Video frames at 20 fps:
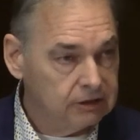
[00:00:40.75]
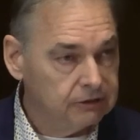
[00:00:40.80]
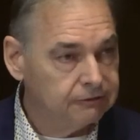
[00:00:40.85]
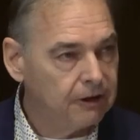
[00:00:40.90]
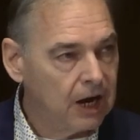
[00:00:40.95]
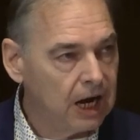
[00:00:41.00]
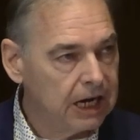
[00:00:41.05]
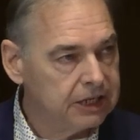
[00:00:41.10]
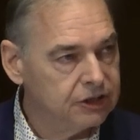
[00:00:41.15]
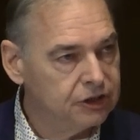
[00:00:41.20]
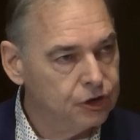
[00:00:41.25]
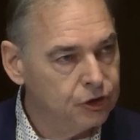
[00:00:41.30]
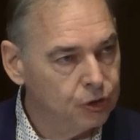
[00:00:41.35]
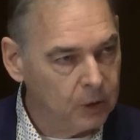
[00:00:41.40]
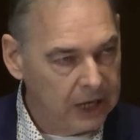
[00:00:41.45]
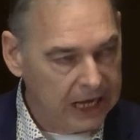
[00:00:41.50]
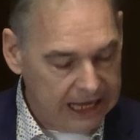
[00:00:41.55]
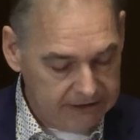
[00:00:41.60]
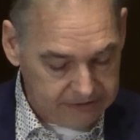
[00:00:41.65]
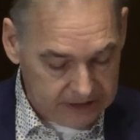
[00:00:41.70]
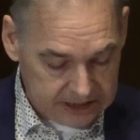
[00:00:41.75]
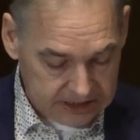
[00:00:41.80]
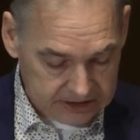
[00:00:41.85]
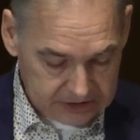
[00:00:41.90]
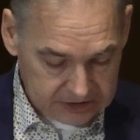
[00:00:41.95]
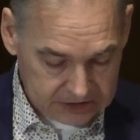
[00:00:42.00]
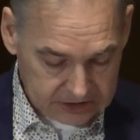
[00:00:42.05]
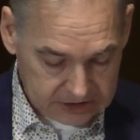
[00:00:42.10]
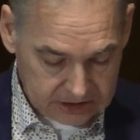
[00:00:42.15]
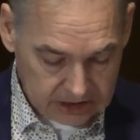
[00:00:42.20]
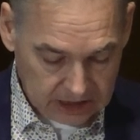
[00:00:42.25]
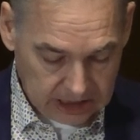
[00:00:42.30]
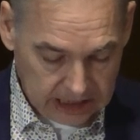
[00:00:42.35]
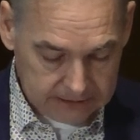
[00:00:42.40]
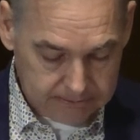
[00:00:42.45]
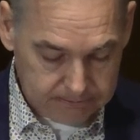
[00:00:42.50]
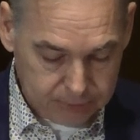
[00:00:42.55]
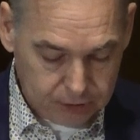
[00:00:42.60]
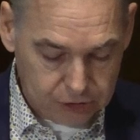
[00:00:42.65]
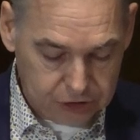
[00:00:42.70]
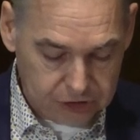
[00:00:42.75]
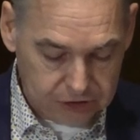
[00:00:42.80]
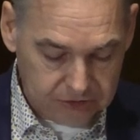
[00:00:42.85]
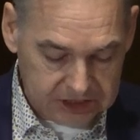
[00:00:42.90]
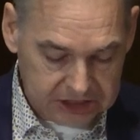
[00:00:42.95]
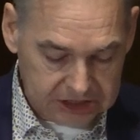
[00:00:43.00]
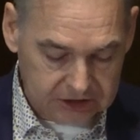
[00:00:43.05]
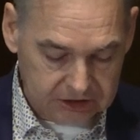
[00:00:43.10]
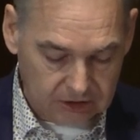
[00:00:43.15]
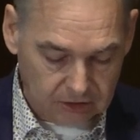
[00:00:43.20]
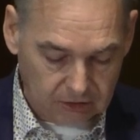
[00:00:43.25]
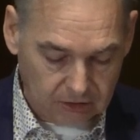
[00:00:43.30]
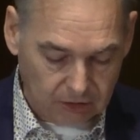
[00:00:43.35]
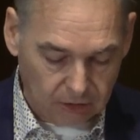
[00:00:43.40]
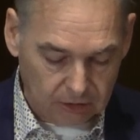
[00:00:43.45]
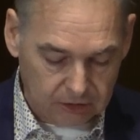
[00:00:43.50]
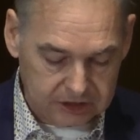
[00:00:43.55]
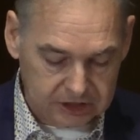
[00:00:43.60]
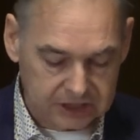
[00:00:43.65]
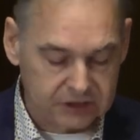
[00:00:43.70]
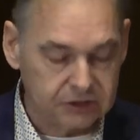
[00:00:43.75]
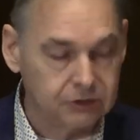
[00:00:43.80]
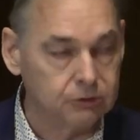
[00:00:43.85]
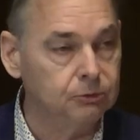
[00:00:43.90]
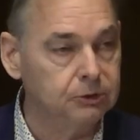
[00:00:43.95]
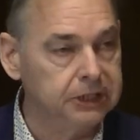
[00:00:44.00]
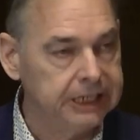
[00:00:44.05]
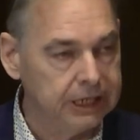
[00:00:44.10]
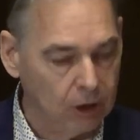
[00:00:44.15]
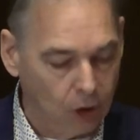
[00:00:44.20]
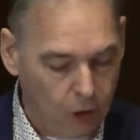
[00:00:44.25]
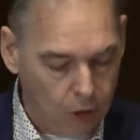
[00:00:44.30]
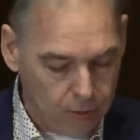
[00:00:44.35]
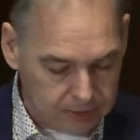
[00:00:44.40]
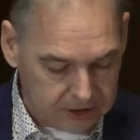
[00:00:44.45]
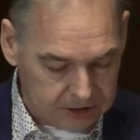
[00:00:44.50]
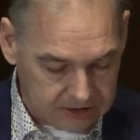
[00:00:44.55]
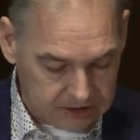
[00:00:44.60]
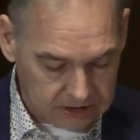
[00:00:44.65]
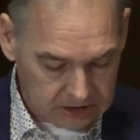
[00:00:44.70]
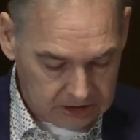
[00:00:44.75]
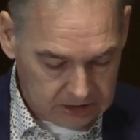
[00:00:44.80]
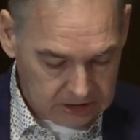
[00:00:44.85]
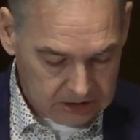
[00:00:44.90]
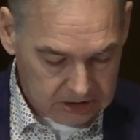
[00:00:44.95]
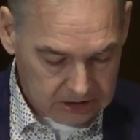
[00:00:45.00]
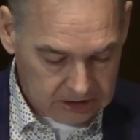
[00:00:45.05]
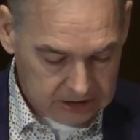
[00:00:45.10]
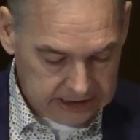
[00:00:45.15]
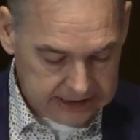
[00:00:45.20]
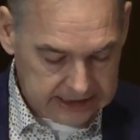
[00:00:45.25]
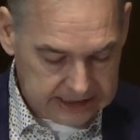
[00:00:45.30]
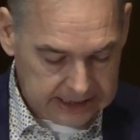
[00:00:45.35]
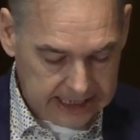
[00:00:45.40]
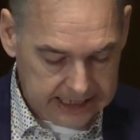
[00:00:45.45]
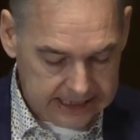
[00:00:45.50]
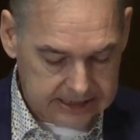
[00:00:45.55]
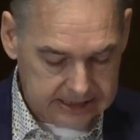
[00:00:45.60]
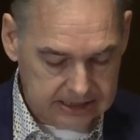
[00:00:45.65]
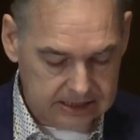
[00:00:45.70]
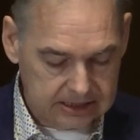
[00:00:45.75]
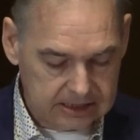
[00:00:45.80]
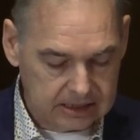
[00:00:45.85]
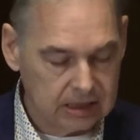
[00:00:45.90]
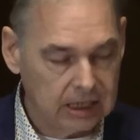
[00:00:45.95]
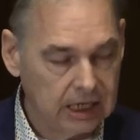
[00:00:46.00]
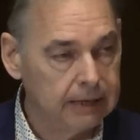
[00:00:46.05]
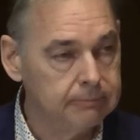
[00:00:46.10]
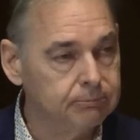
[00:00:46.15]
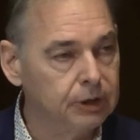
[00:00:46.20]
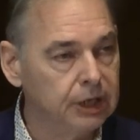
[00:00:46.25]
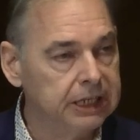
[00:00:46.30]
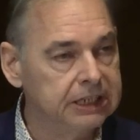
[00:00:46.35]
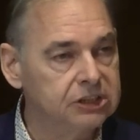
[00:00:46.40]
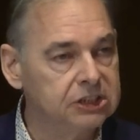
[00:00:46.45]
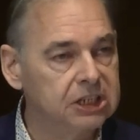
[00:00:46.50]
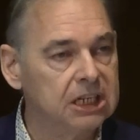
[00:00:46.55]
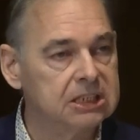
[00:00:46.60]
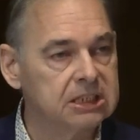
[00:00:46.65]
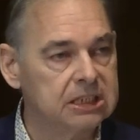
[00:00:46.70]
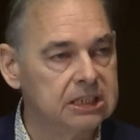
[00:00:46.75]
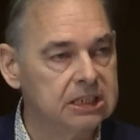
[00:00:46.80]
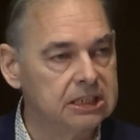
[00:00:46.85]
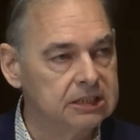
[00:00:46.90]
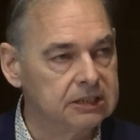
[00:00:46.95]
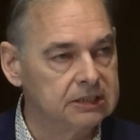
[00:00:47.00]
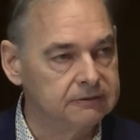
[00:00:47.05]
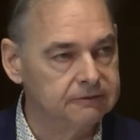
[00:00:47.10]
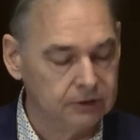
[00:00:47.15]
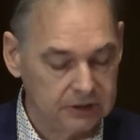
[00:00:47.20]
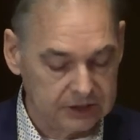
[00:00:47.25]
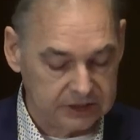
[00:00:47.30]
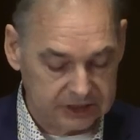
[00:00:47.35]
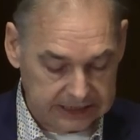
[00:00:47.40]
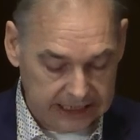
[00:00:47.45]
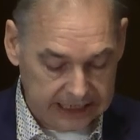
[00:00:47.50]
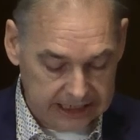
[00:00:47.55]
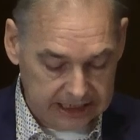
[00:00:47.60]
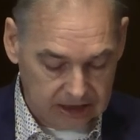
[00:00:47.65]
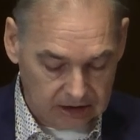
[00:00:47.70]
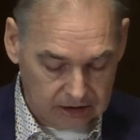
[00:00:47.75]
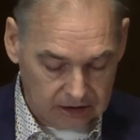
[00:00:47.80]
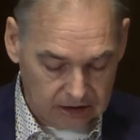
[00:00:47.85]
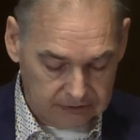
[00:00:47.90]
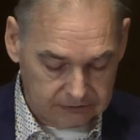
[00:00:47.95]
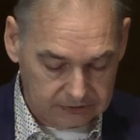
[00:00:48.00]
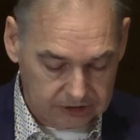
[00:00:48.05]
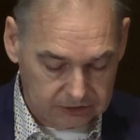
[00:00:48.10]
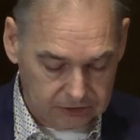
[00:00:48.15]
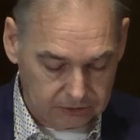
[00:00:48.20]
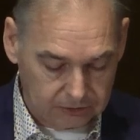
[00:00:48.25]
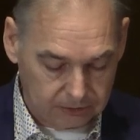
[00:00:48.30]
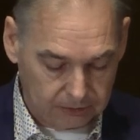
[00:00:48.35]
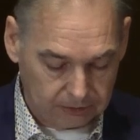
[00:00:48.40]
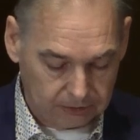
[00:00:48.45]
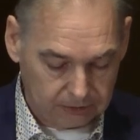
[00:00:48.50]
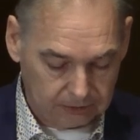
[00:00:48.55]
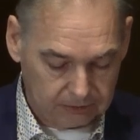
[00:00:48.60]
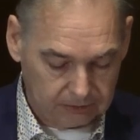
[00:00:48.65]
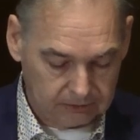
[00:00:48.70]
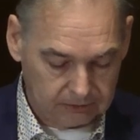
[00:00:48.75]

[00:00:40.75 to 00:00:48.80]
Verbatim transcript: to find new evidence and push judicial authorities to reopen these cases and bring justice for the sake of the truth.